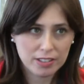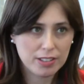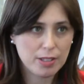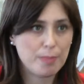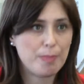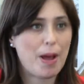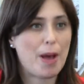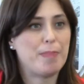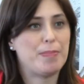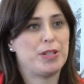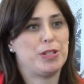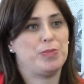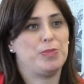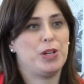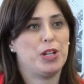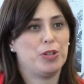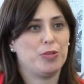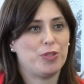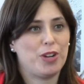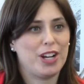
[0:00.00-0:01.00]
the map is
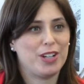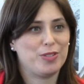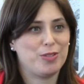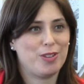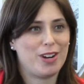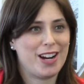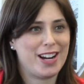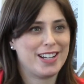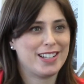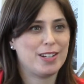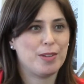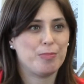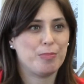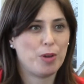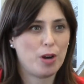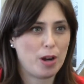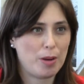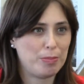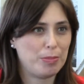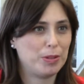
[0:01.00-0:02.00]
being read right and
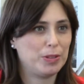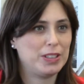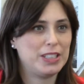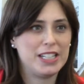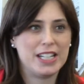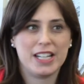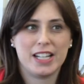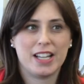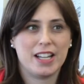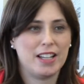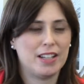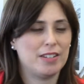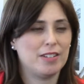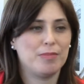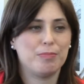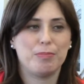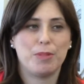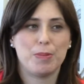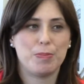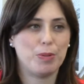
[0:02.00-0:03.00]
properly, and
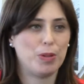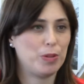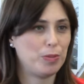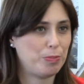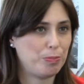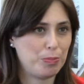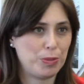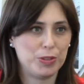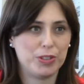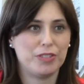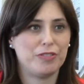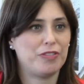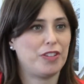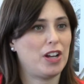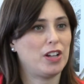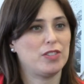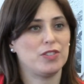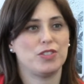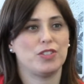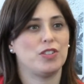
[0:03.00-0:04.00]
people put the
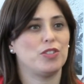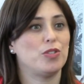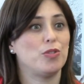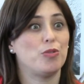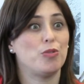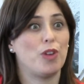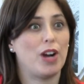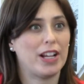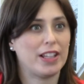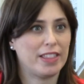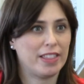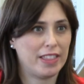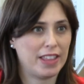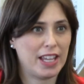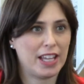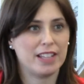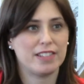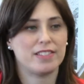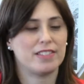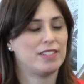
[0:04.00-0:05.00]
focus on the right
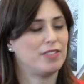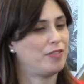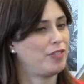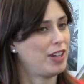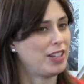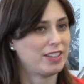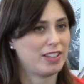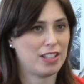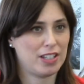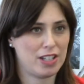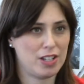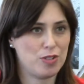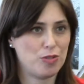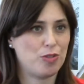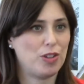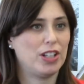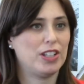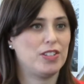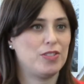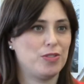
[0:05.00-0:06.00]
things, the fact that
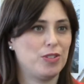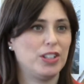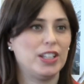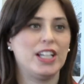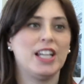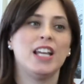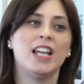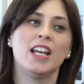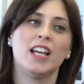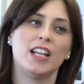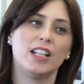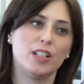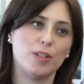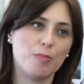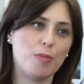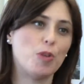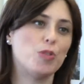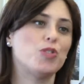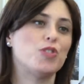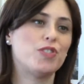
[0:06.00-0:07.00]
Israel is really the
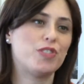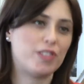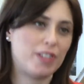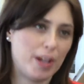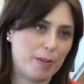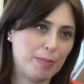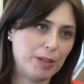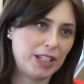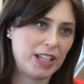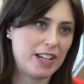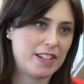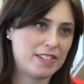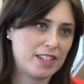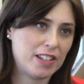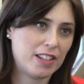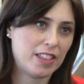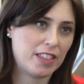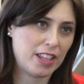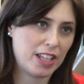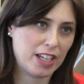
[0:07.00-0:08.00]
most
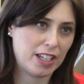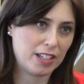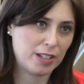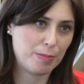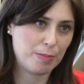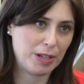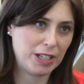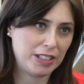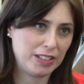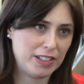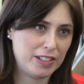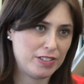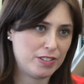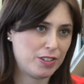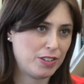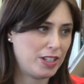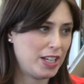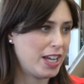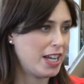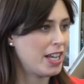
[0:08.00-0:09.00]
stabilizing thing in the Middle
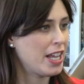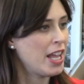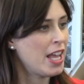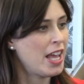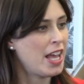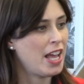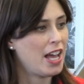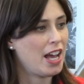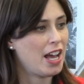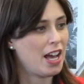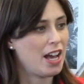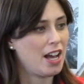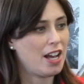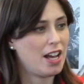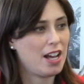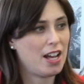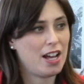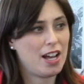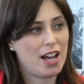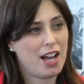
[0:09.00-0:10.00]
East today.
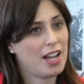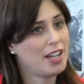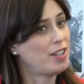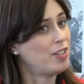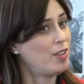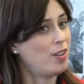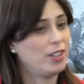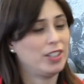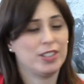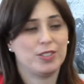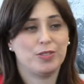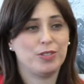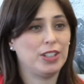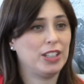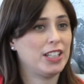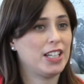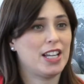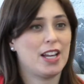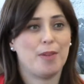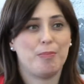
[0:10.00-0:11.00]
I call it
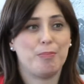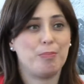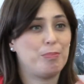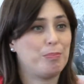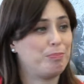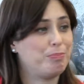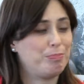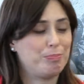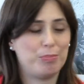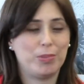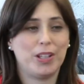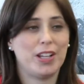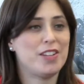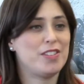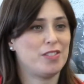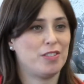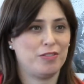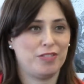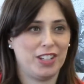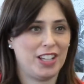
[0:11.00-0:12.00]
really a
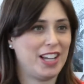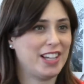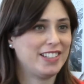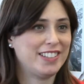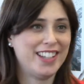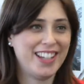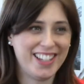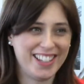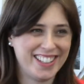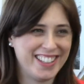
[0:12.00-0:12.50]
place of light.